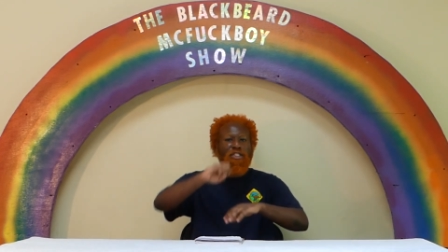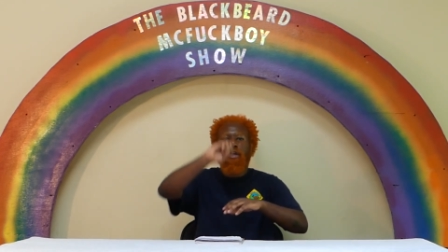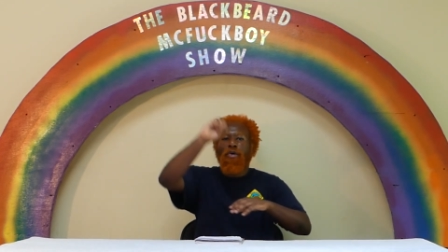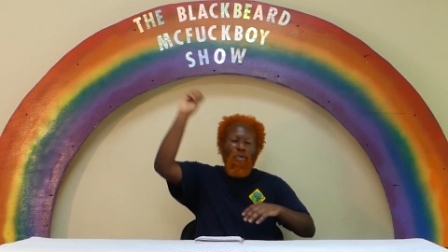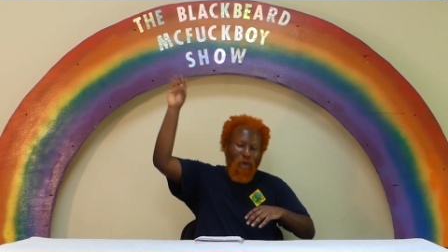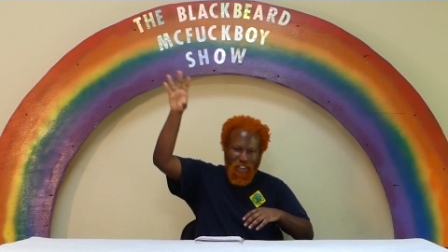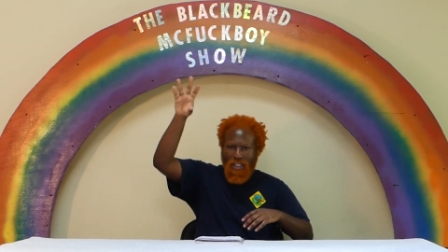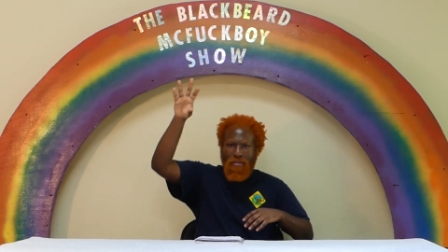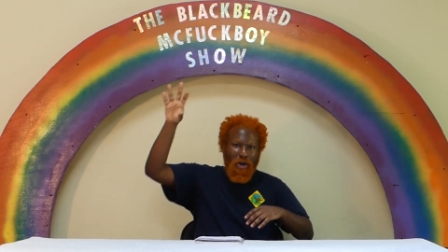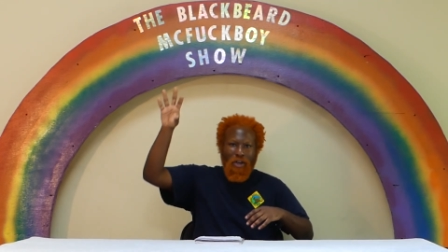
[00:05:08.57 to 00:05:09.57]
you know, a
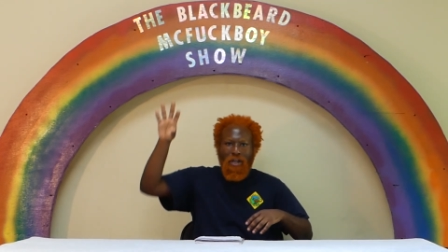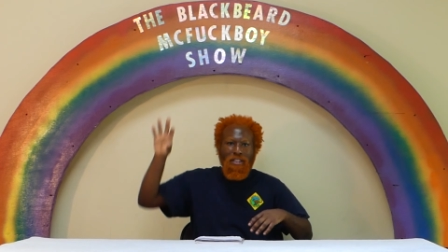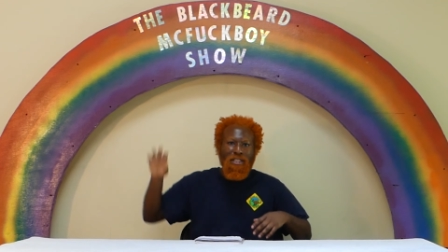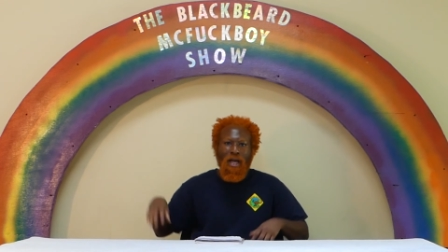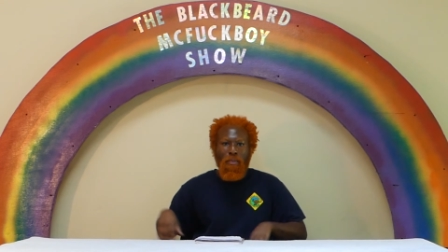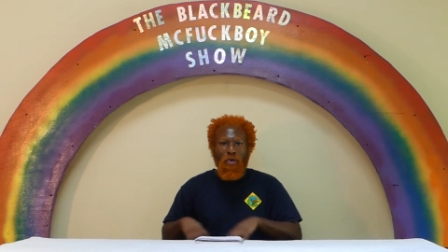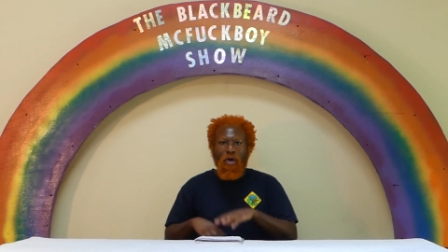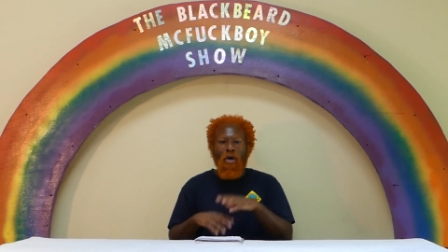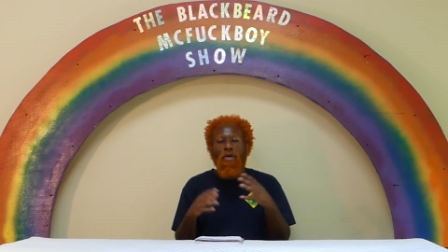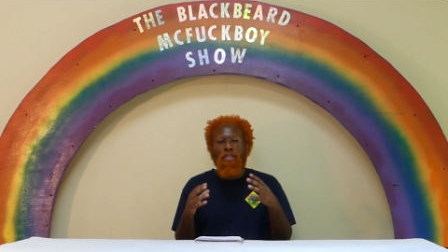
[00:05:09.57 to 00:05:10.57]
question mark on top where
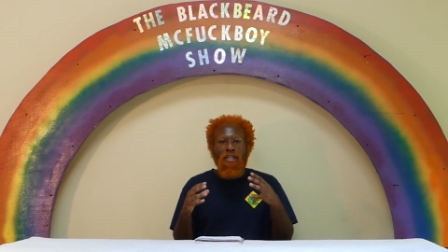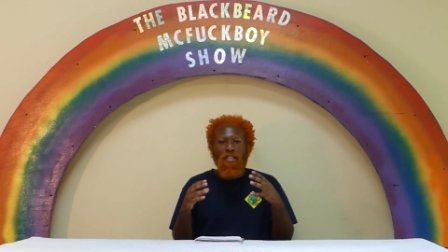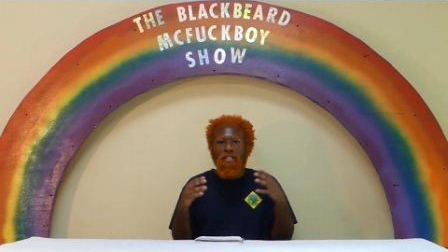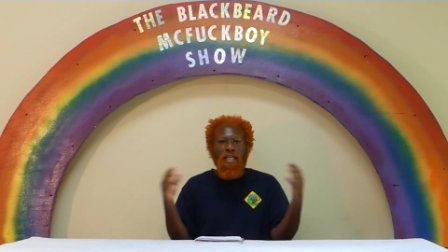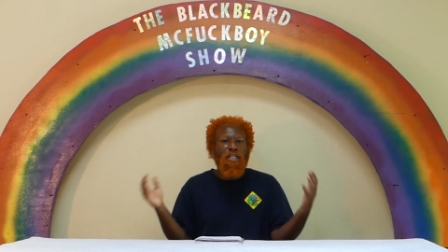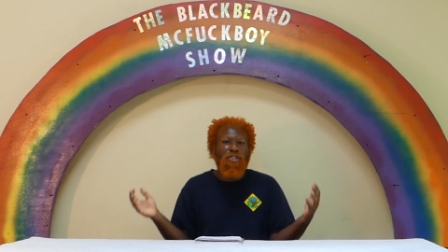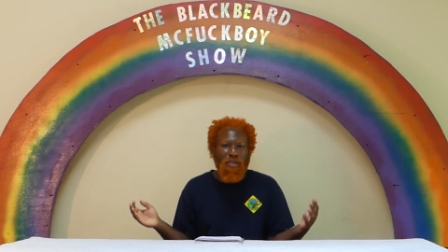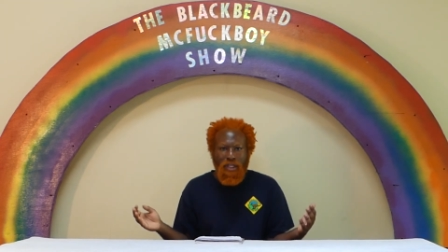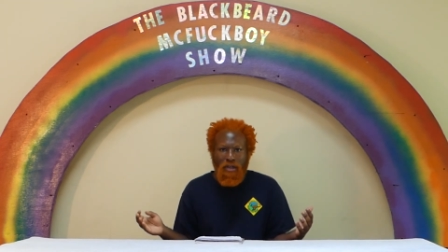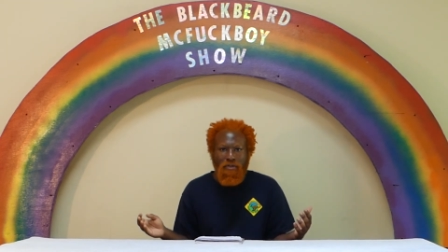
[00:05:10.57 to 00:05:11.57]
all the
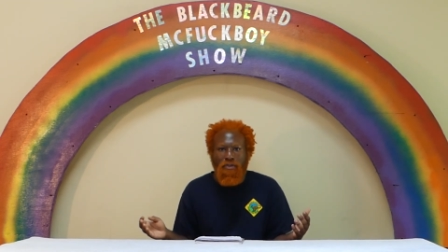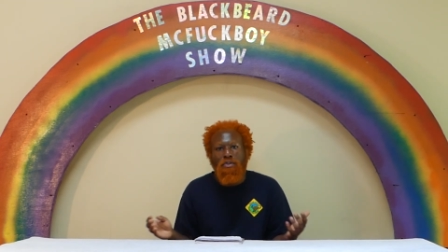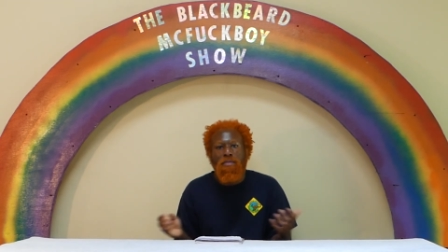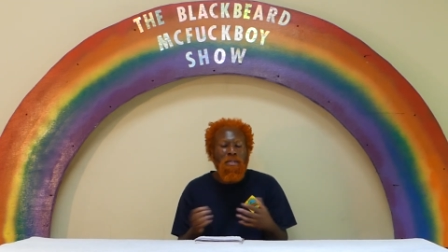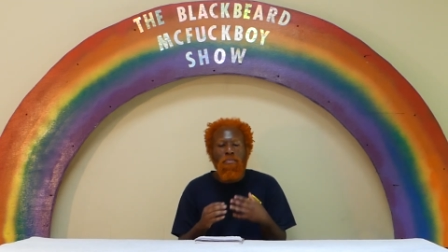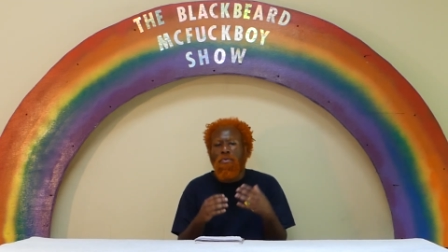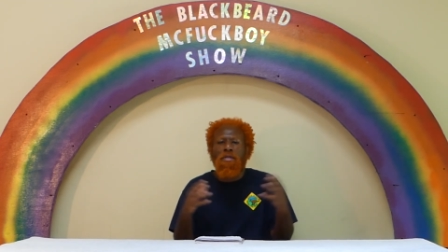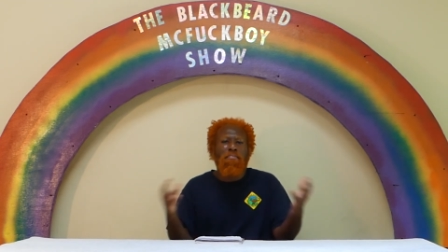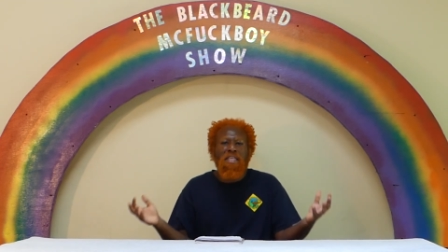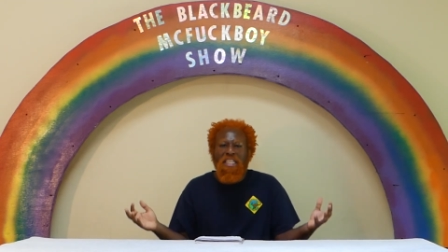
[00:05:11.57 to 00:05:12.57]
sexually confused people
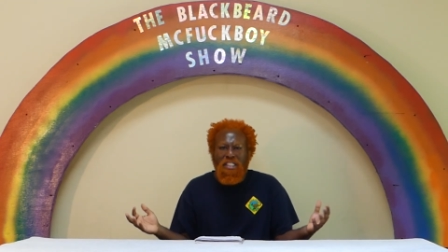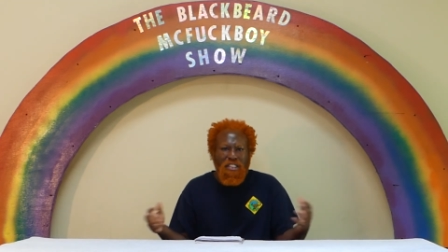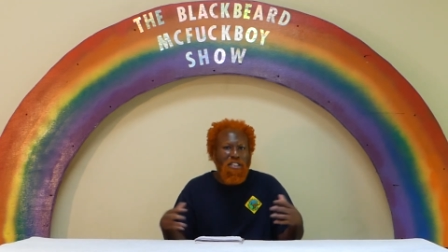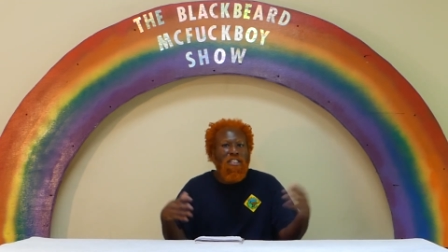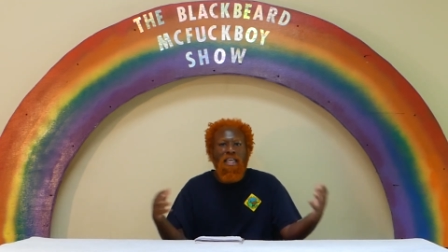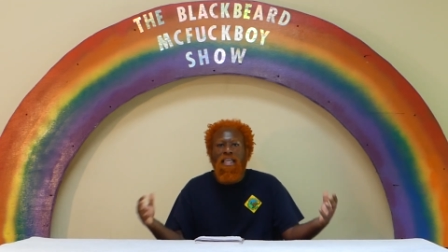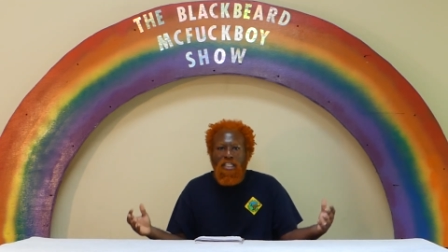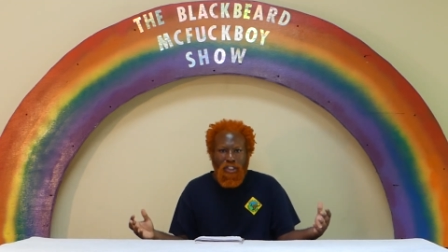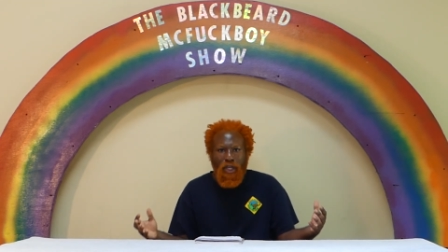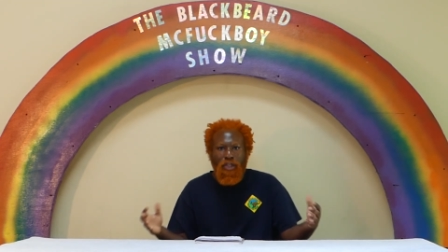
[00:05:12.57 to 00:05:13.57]
can meet and date
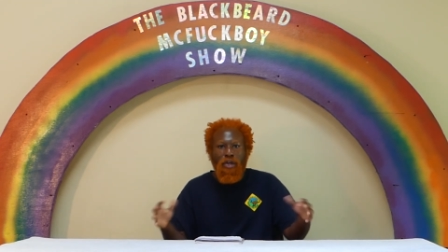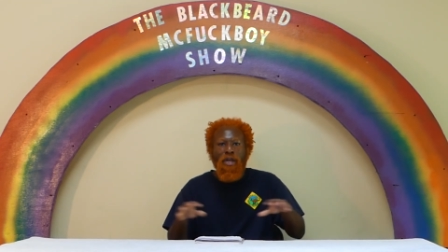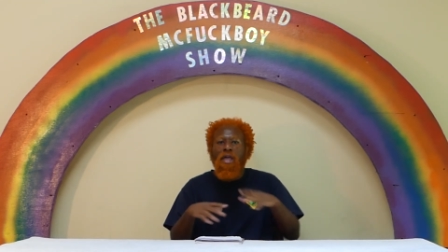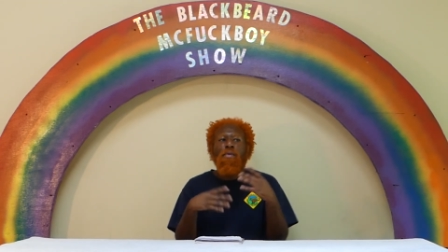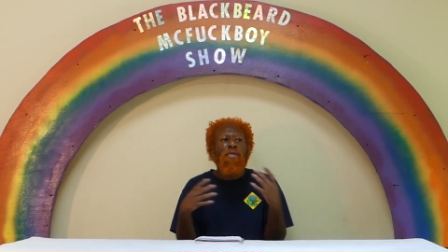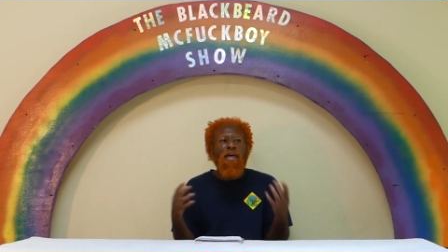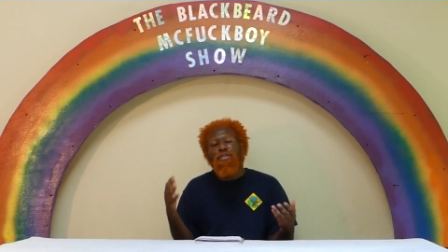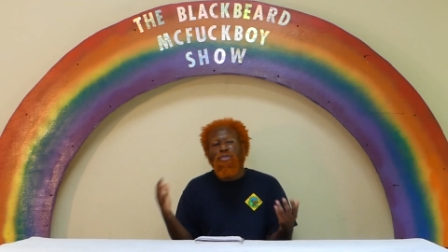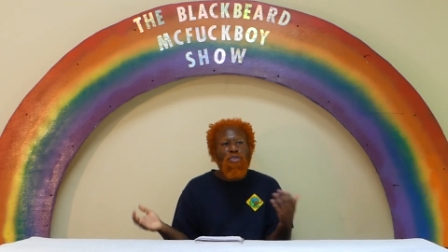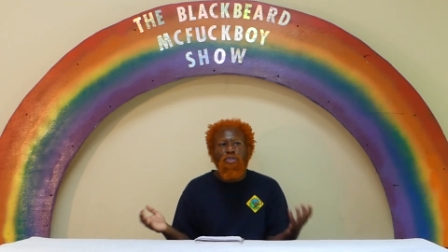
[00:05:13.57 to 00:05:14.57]
each other without
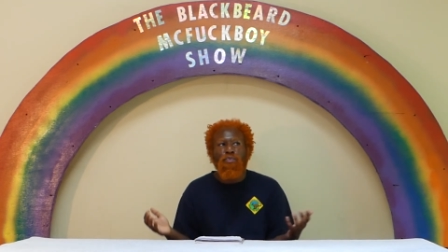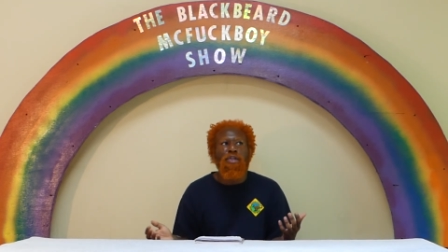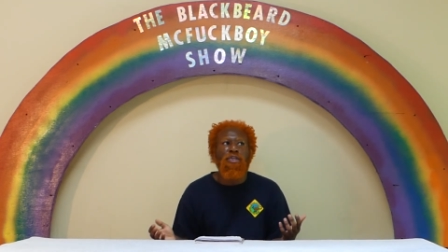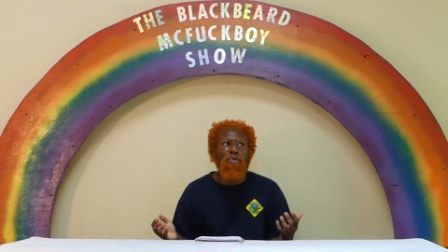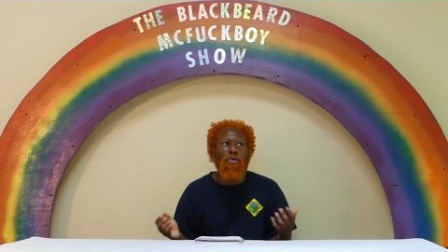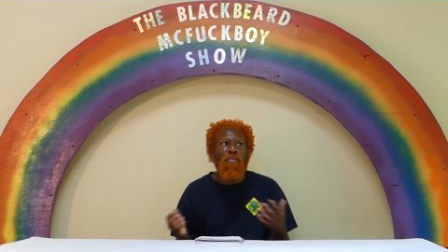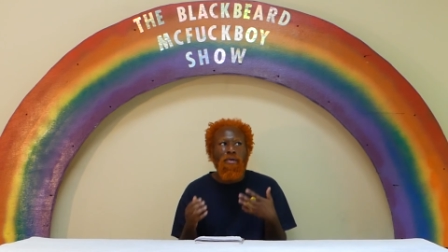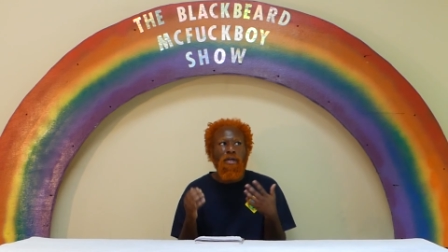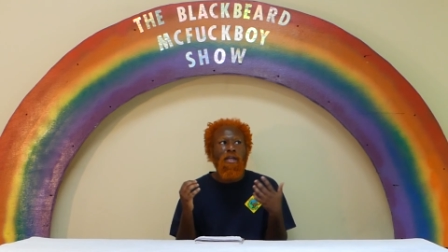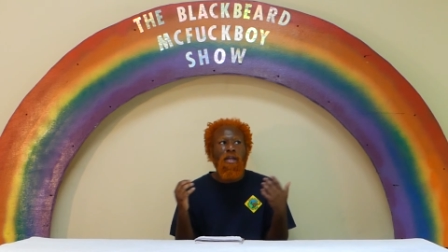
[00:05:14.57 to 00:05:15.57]
social ridicule,
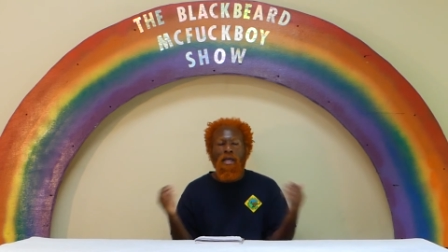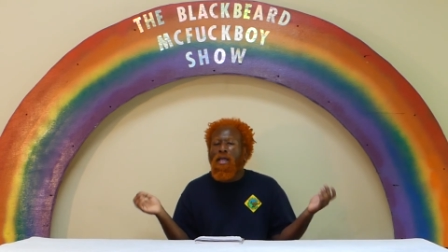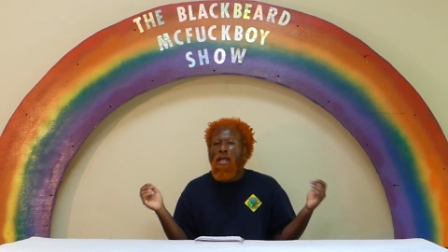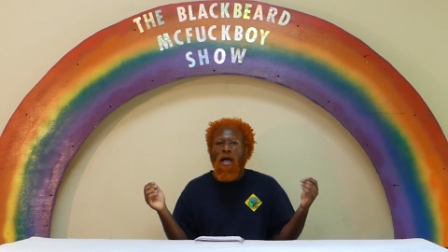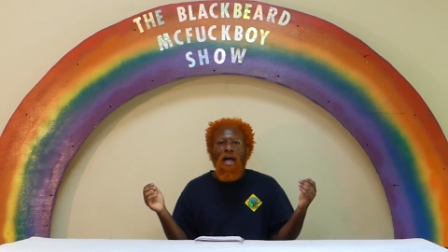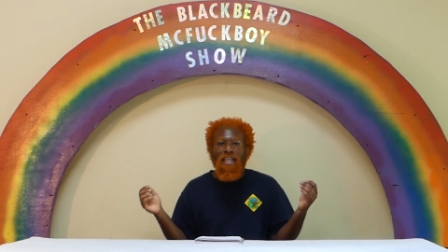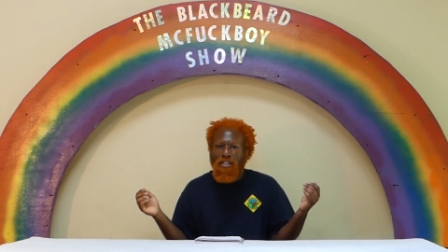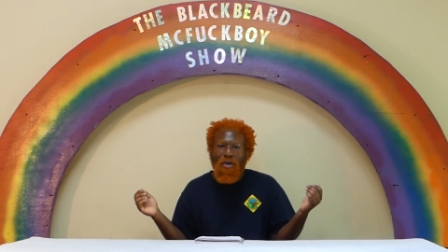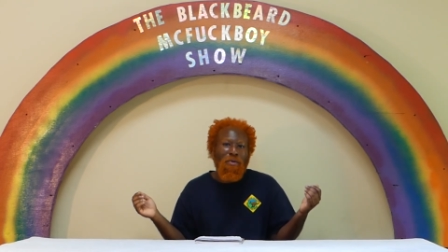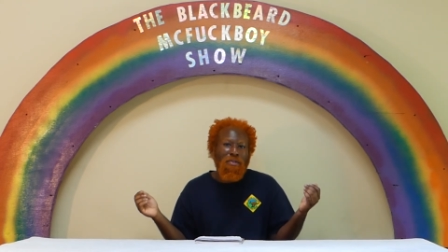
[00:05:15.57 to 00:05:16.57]
but I
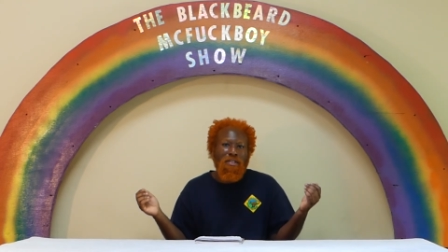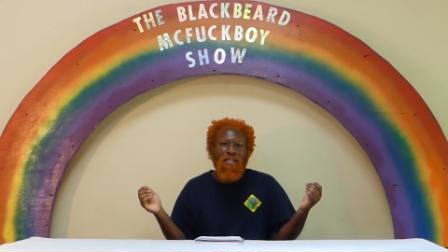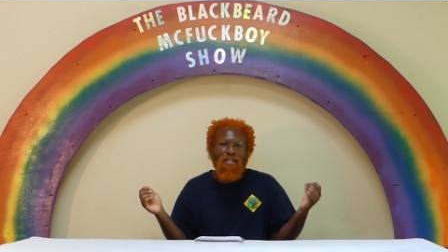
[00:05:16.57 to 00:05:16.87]
don't.